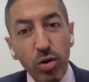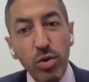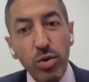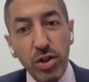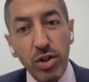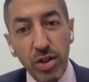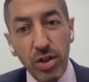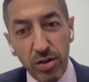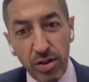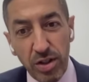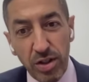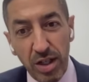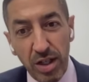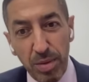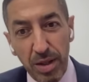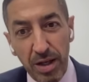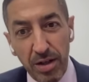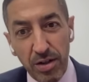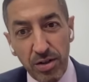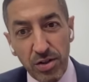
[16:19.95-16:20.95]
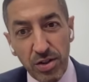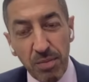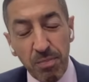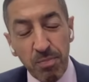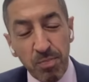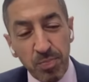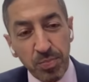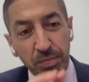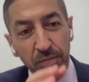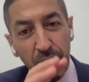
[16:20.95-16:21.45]
those are the other 10 players.
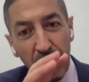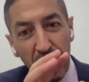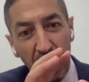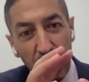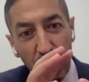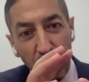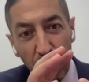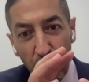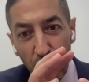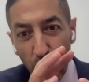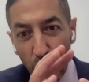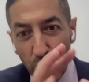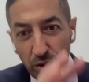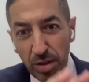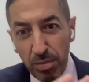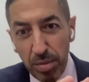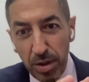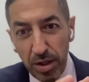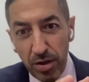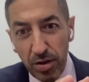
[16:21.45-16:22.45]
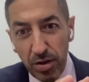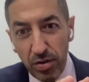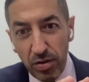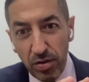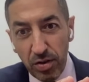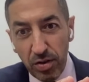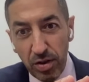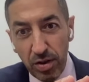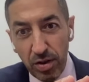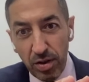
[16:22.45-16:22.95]
And you need those 10
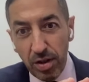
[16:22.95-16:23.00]
players